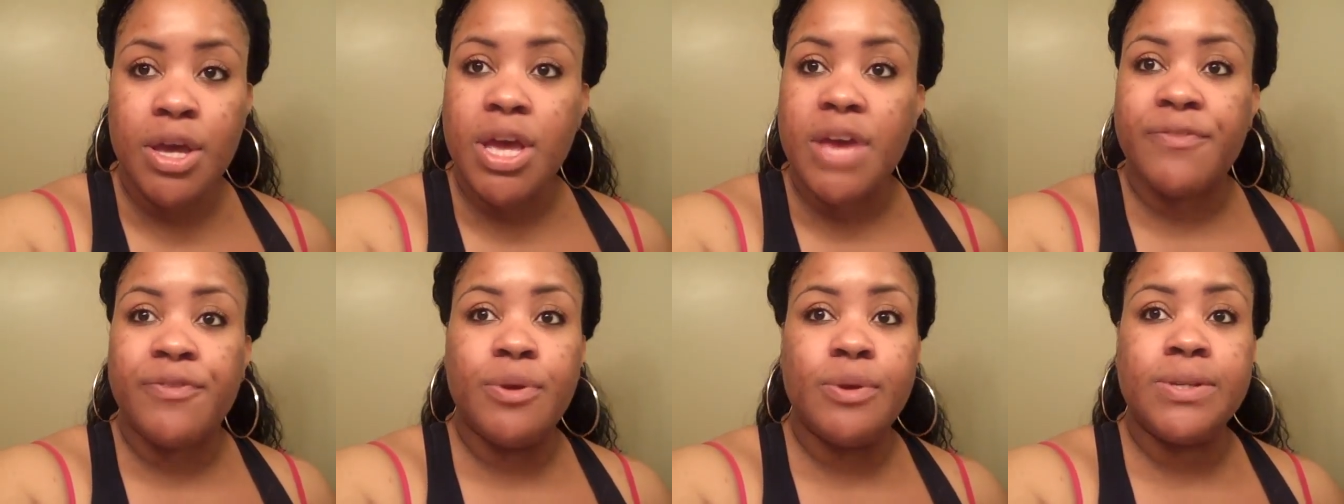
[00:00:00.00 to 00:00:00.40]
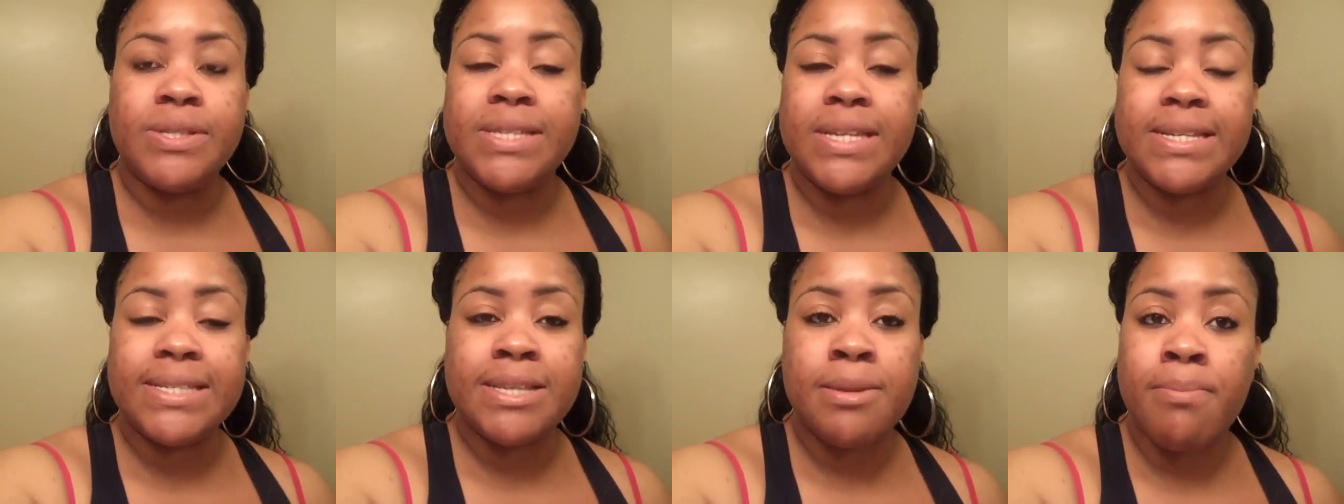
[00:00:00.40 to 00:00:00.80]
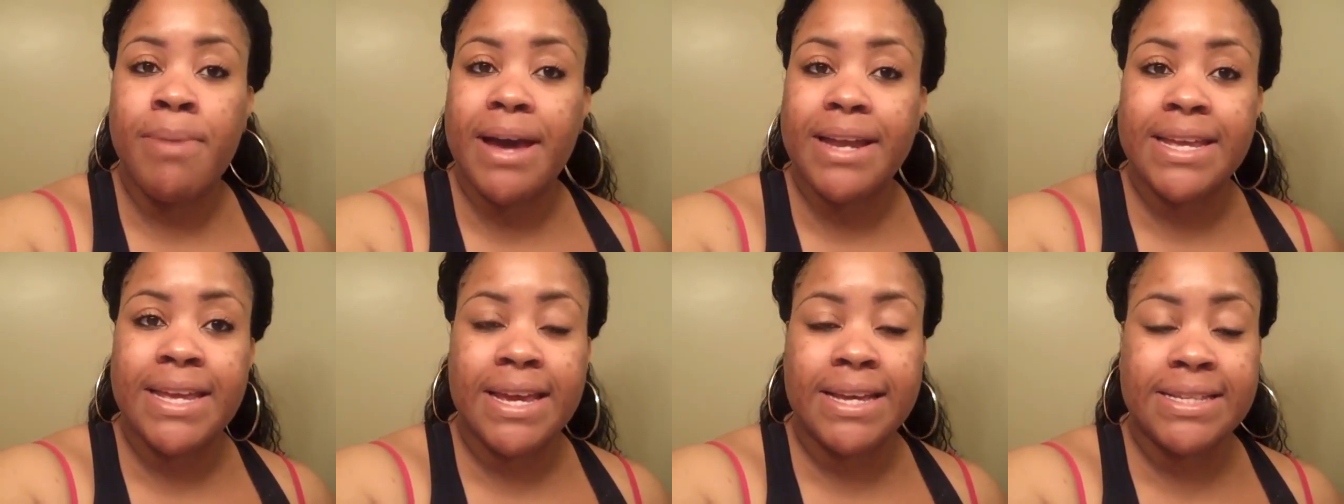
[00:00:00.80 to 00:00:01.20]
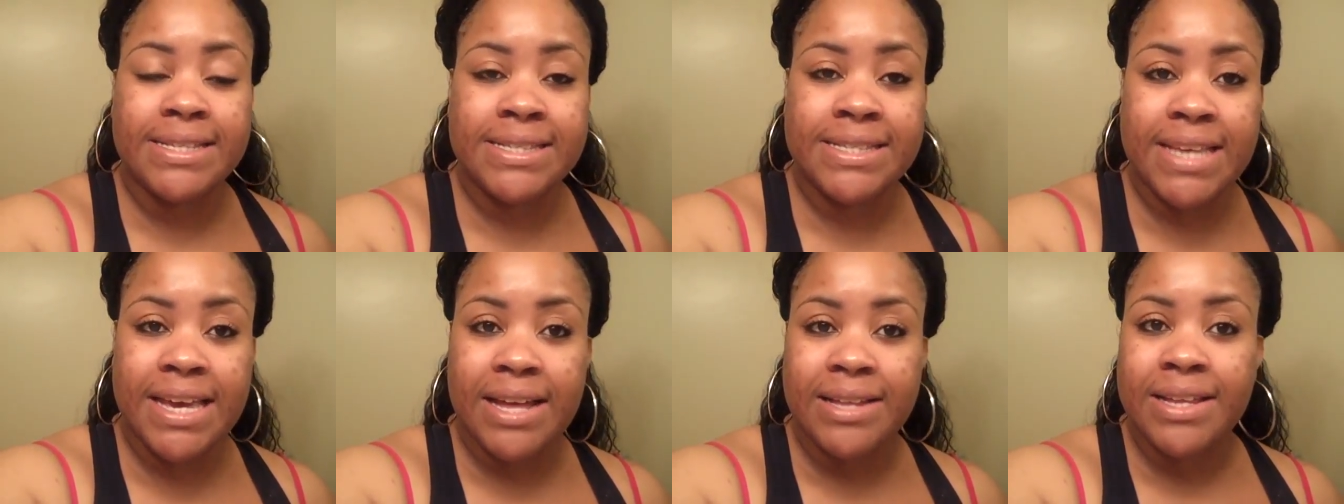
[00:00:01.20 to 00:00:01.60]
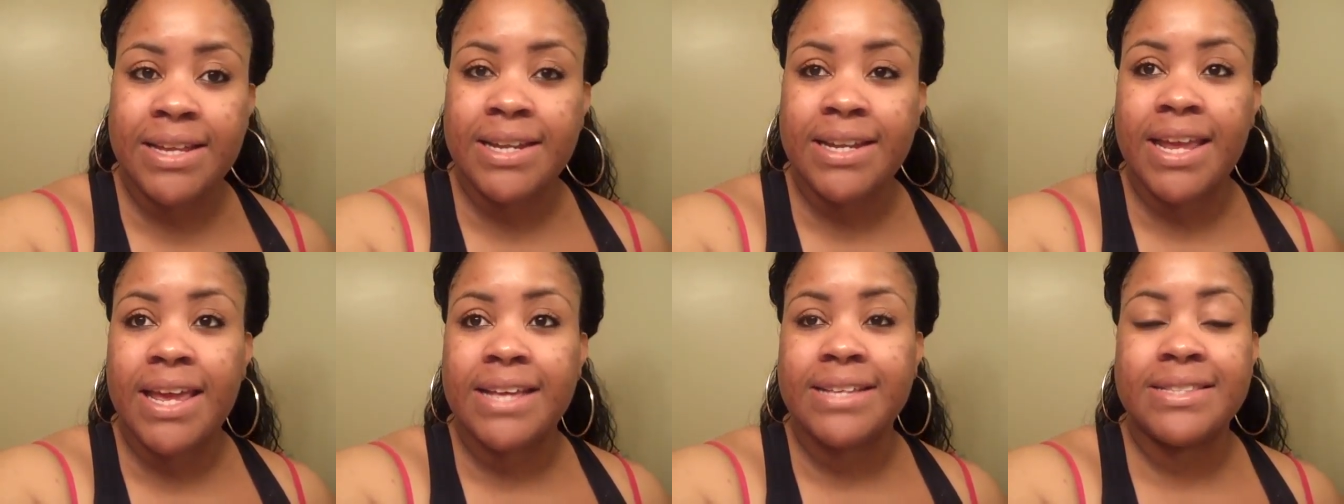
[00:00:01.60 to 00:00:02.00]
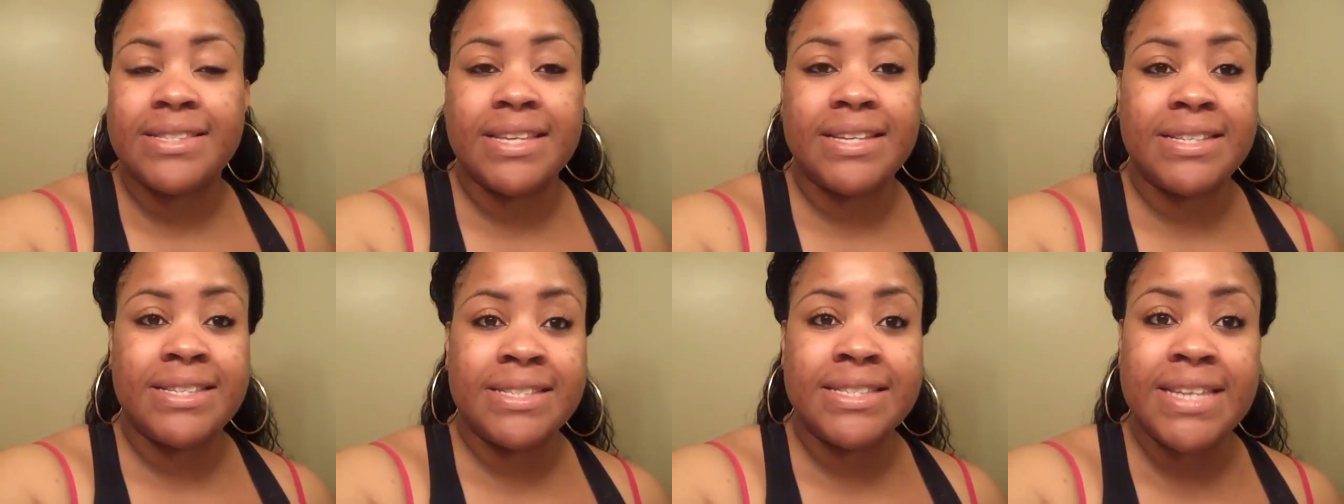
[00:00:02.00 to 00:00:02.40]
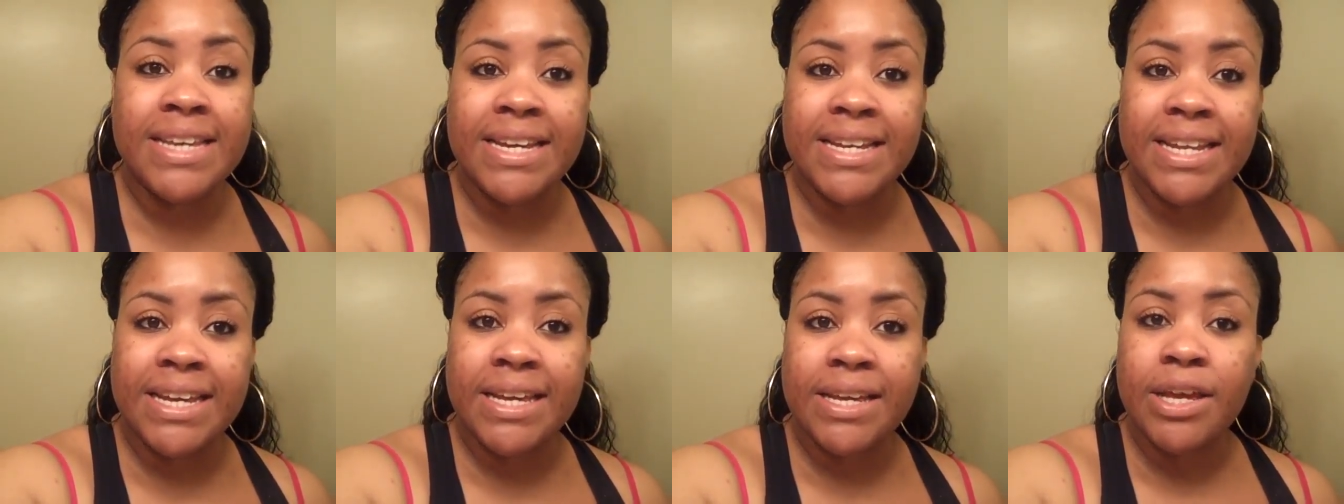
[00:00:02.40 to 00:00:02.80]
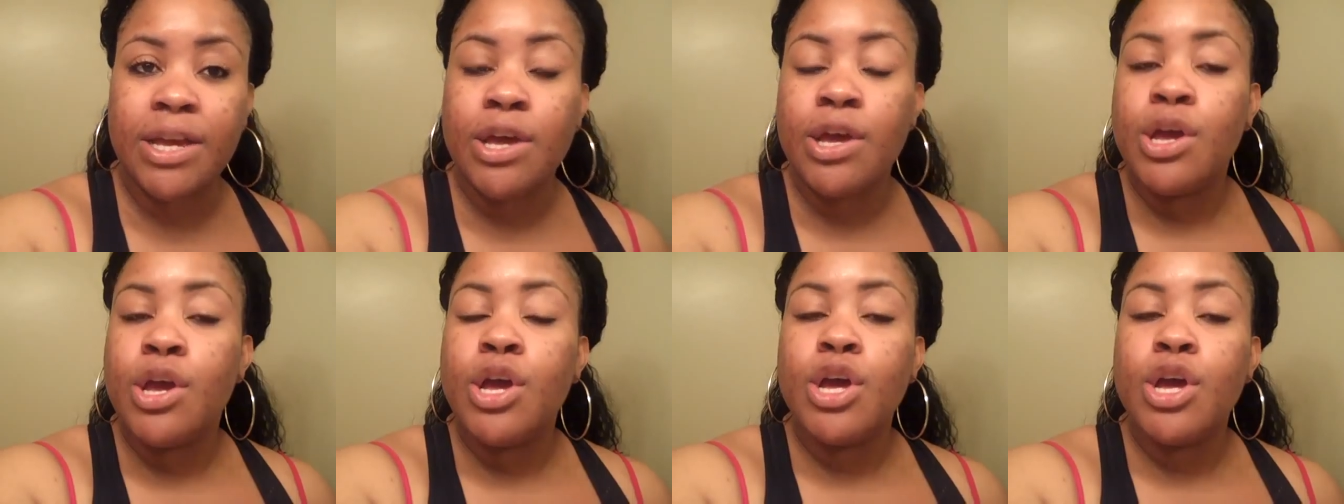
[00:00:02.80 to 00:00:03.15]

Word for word: If you see somebody excelling and succeeding,